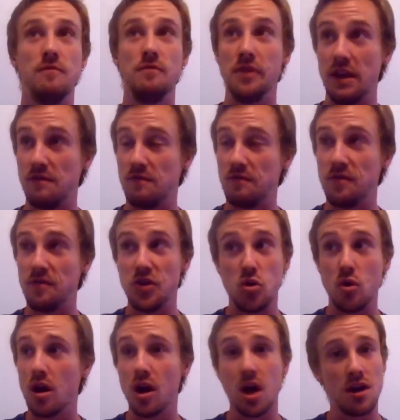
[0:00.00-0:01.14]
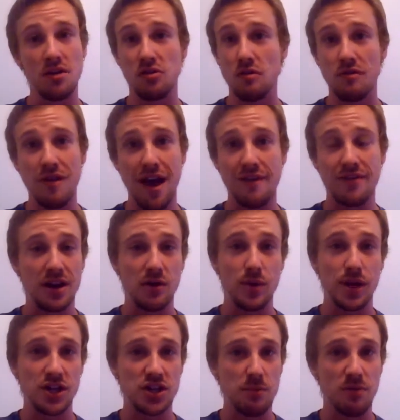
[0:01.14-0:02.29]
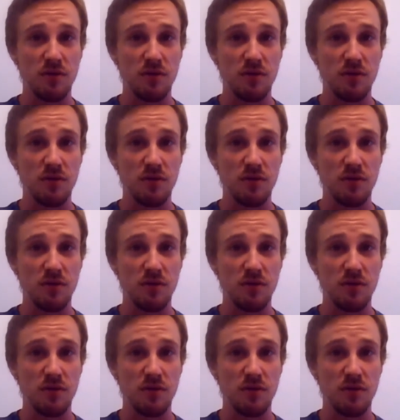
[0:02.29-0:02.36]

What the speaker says: If you are going to survive in any way, shape,